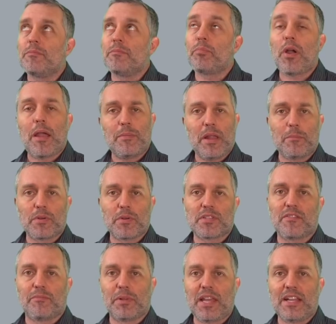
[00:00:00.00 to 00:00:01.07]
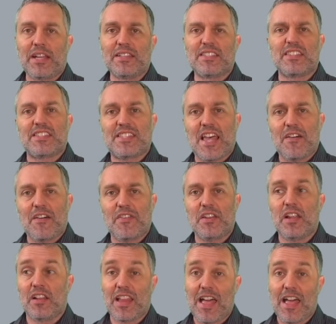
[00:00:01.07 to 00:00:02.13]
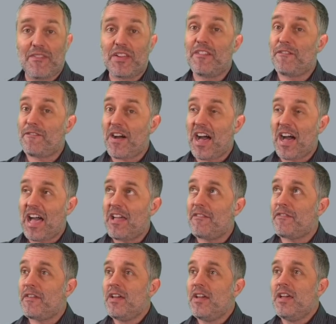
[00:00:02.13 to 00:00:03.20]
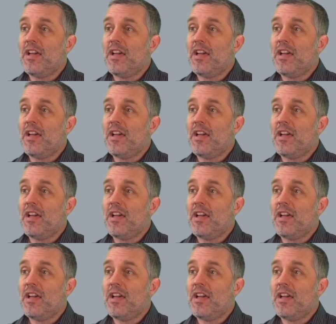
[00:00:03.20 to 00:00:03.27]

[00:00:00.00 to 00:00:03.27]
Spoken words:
Prime numbers of blades, 7, 11, 5.